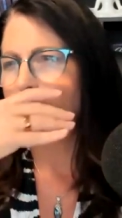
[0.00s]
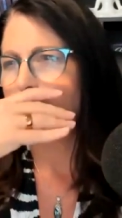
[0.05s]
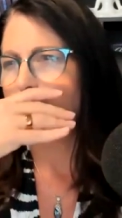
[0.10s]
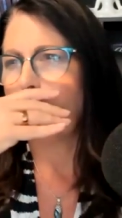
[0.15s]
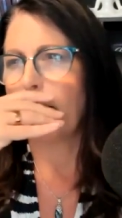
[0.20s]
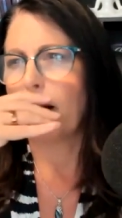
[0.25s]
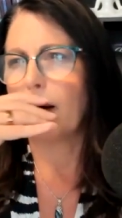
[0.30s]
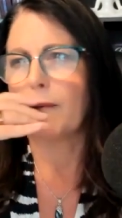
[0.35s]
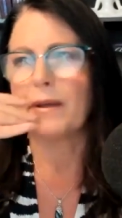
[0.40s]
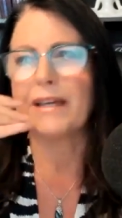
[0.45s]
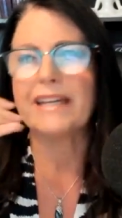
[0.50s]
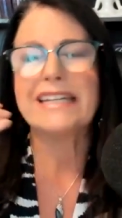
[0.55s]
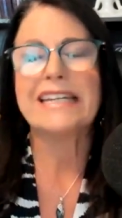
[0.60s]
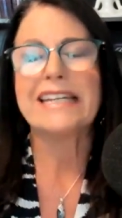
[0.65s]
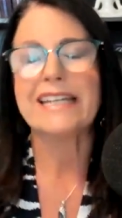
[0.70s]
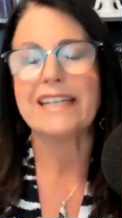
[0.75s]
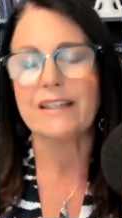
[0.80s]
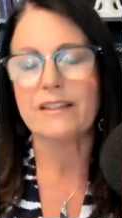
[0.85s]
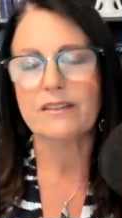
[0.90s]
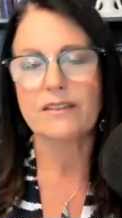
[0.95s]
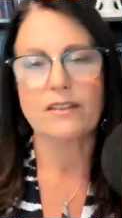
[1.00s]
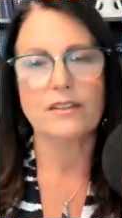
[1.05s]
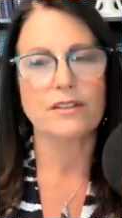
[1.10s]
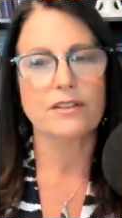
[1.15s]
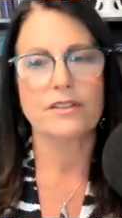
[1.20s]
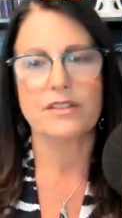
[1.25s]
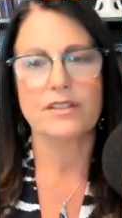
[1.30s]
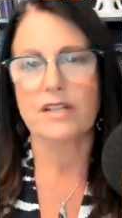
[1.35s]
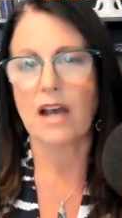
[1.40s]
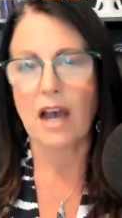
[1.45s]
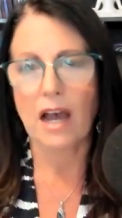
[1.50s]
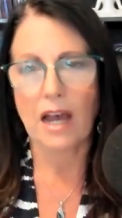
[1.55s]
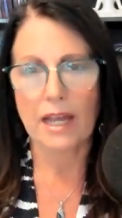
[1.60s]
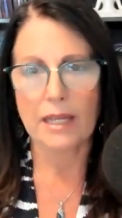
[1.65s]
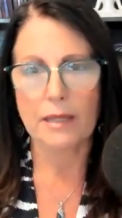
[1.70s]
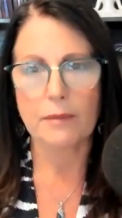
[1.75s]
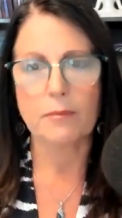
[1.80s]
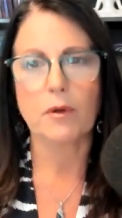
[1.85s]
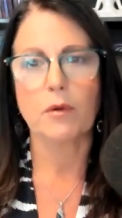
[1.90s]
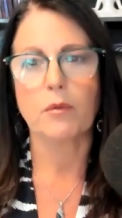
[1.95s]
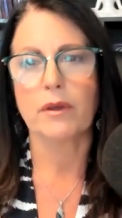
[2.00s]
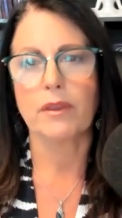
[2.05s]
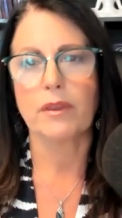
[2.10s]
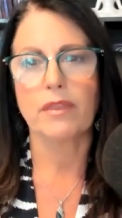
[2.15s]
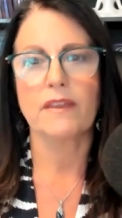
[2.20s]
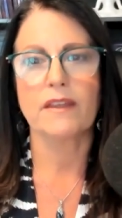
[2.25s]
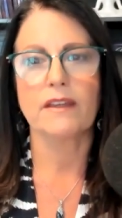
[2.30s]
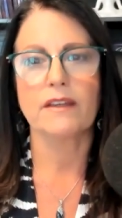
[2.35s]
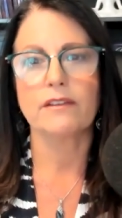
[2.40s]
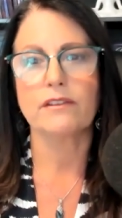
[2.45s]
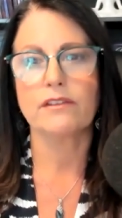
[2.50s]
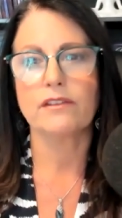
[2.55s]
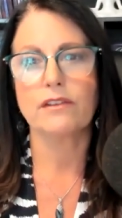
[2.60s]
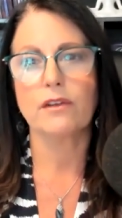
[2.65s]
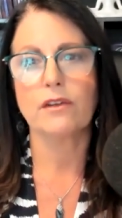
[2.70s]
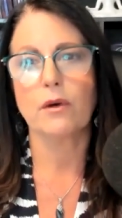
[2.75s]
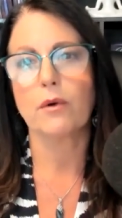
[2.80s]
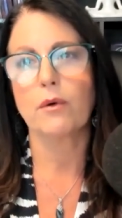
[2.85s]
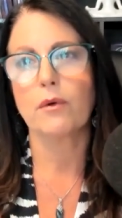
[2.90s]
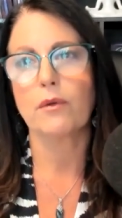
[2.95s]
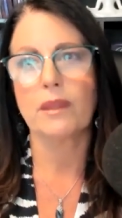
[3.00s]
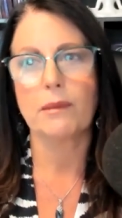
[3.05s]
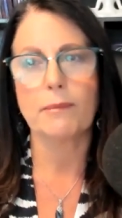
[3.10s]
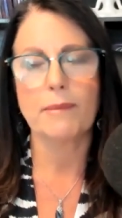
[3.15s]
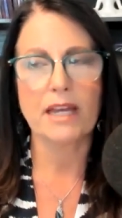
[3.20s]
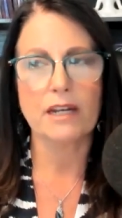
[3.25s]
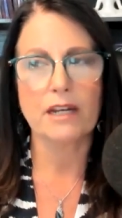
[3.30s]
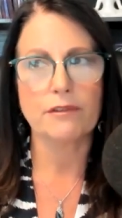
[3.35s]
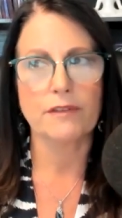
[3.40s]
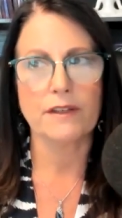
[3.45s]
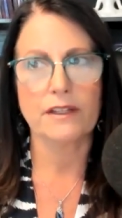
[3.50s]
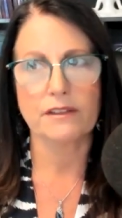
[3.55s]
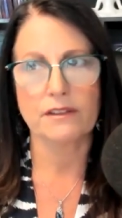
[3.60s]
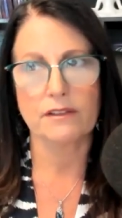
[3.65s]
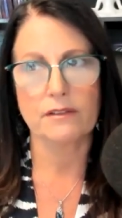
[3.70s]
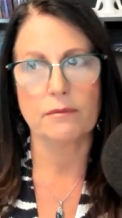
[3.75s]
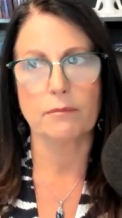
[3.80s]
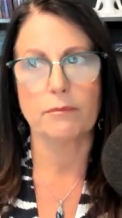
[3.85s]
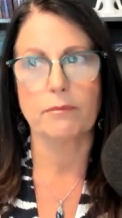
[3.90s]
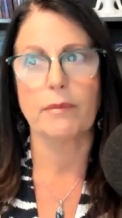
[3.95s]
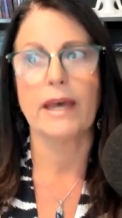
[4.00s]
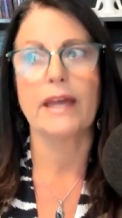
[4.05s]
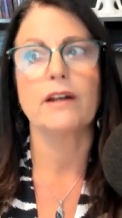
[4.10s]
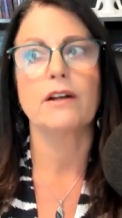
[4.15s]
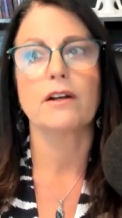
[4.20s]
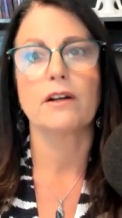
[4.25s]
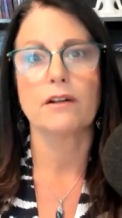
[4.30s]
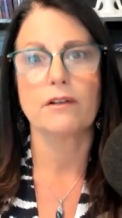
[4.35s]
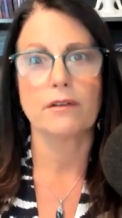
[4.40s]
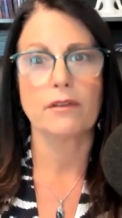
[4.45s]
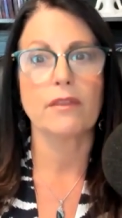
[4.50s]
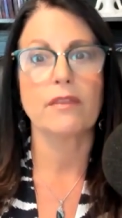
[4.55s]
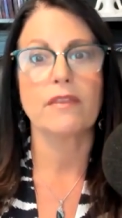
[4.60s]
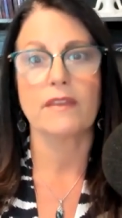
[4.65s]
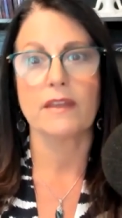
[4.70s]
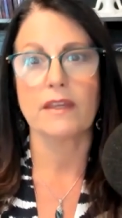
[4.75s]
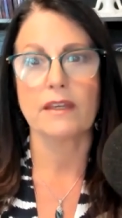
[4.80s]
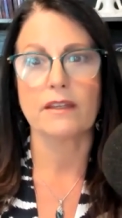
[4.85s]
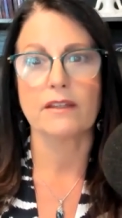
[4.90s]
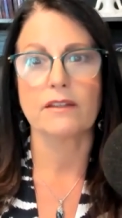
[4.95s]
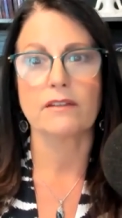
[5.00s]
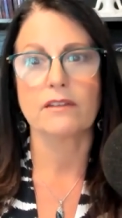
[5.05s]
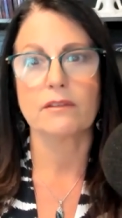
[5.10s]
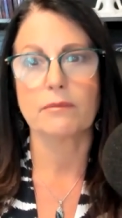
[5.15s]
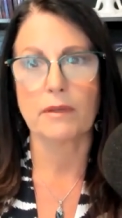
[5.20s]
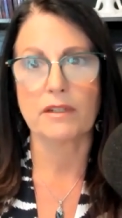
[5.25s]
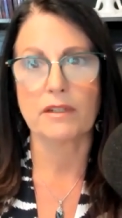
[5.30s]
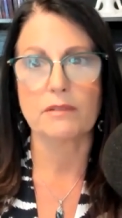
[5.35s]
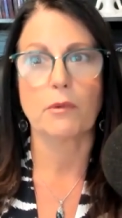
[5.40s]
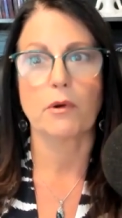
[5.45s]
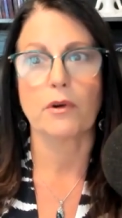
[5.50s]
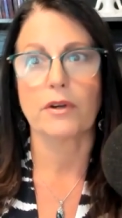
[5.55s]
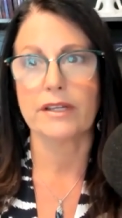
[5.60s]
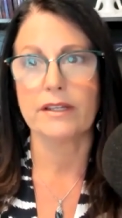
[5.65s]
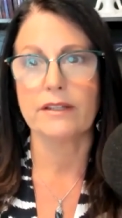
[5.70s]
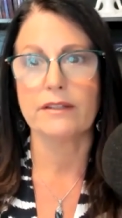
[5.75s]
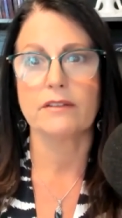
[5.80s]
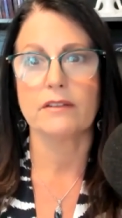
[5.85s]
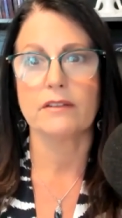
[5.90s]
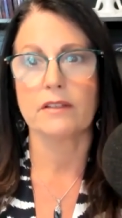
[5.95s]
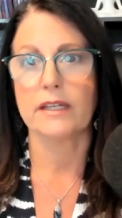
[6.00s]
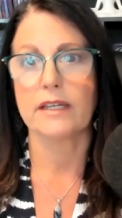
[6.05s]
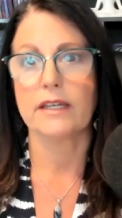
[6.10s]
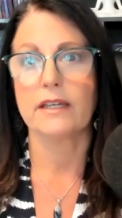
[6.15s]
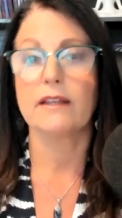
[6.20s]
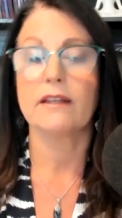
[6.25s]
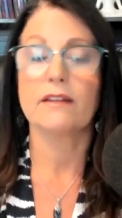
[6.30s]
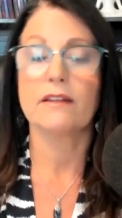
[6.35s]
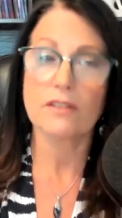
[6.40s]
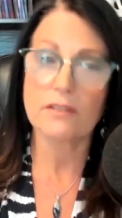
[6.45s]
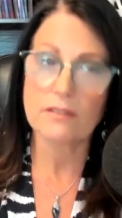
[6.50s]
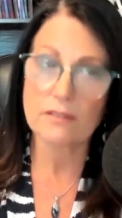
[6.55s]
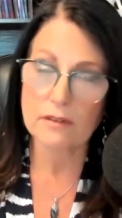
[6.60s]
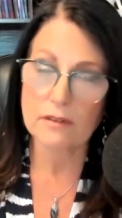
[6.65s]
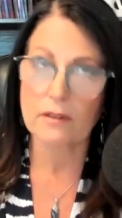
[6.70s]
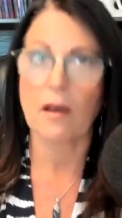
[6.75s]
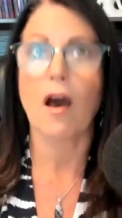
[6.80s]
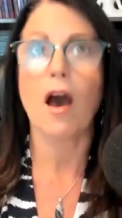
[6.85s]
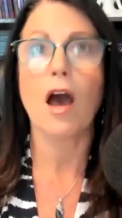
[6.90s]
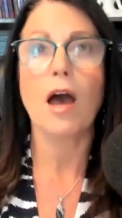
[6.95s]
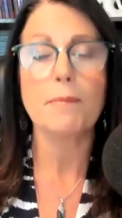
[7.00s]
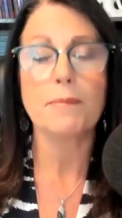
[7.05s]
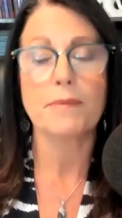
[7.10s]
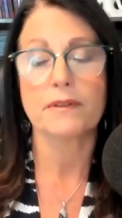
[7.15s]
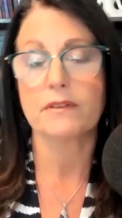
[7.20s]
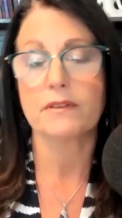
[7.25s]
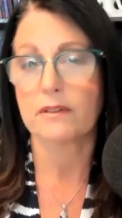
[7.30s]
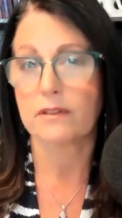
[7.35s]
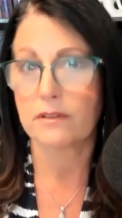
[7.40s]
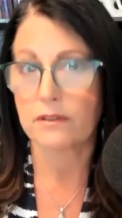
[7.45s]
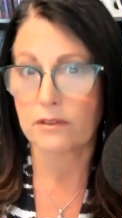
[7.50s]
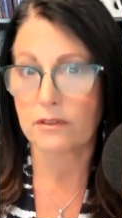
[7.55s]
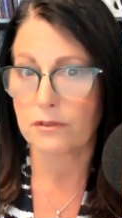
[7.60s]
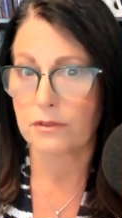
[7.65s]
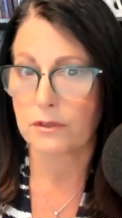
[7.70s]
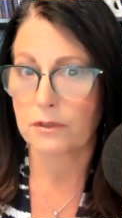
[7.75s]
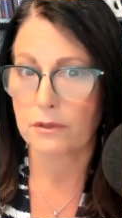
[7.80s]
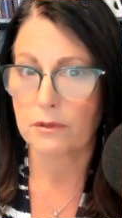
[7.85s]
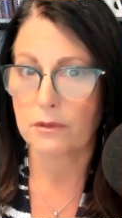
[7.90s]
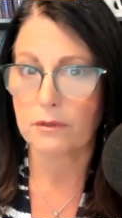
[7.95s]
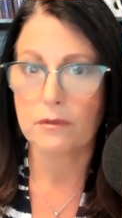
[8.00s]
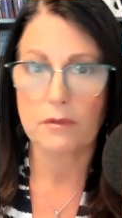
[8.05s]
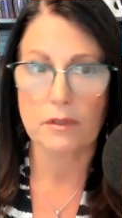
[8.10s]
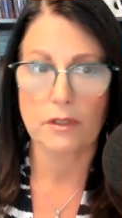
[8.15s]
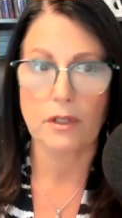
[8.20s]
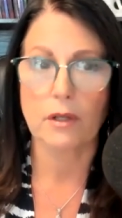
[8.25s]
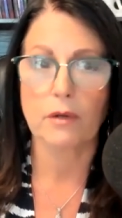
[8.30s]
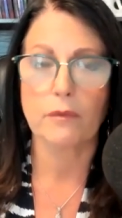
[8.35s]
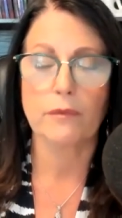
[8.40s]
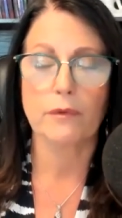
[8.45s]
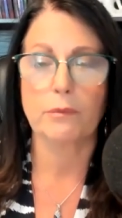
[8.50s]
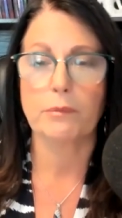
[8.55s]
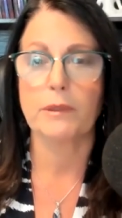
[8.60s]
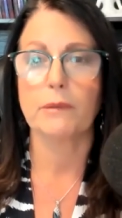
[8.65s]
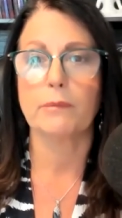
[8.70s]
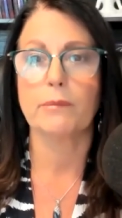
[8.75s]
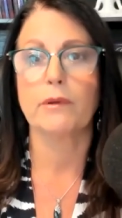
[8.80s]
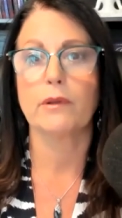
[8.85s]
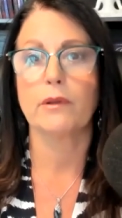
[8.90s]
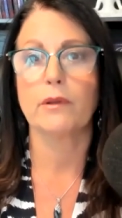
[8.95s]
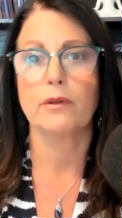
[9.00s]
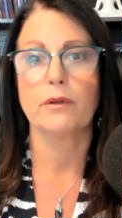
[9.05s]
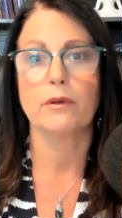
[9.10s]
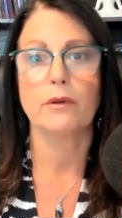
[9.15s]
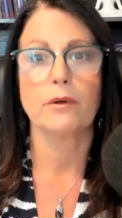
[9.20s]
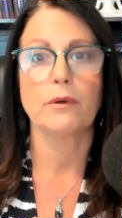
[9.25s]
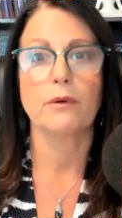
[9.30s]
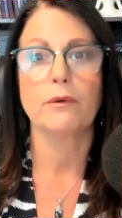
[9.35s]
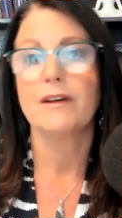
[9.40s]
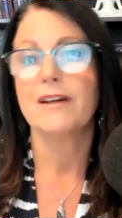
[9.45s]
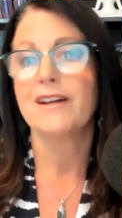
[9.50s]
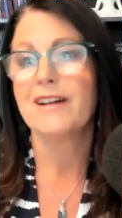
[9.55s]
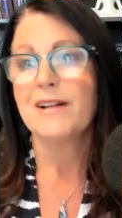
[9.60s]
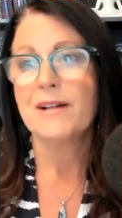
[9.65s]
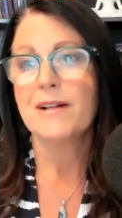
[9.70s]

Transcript: um, an easier time with things so they manifest better things much more easily just the opposite is true you know for people who